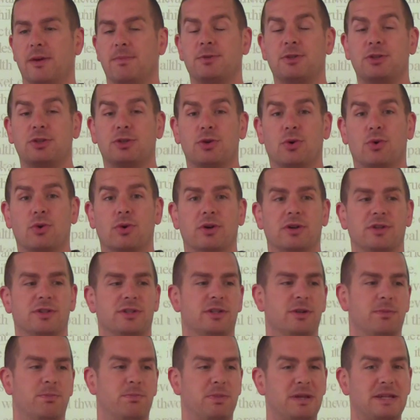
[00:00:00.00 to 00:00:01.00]
up stores
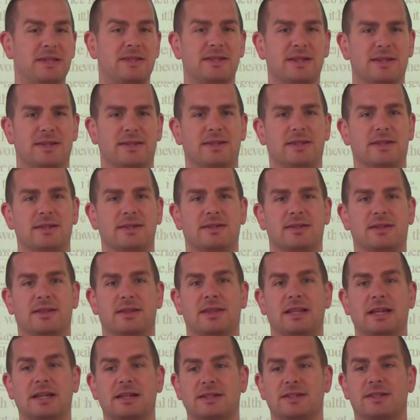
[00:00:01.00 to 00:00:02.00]
and businesses
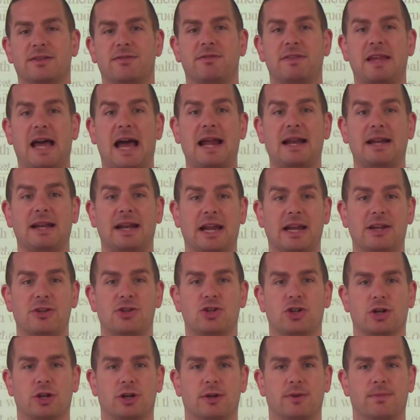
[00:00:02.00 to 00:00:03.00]
and things of that
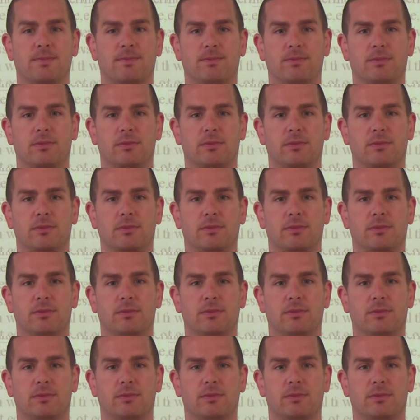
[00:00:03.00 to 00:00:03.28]
nature,